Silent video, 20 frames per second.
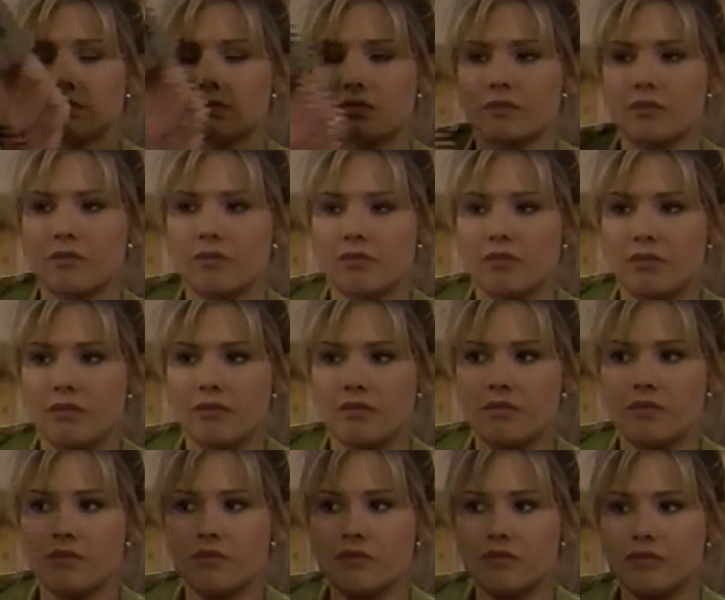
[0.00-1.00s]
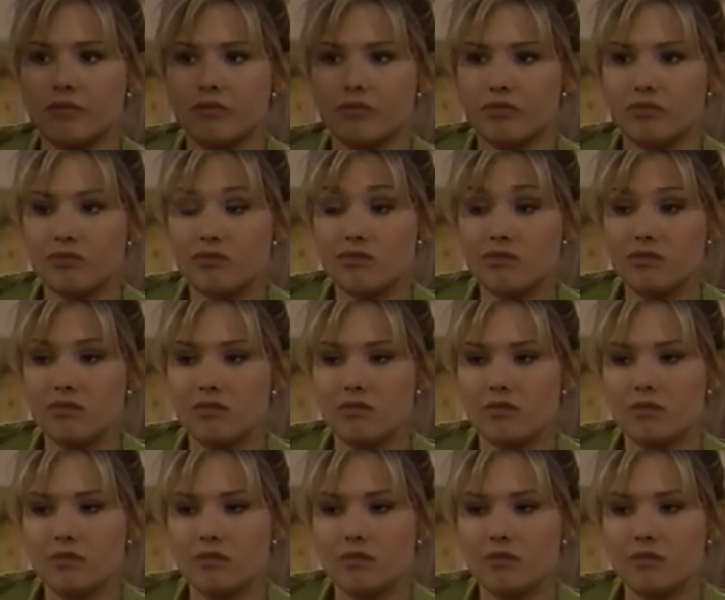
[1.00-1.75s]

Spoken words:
Nobody speaks.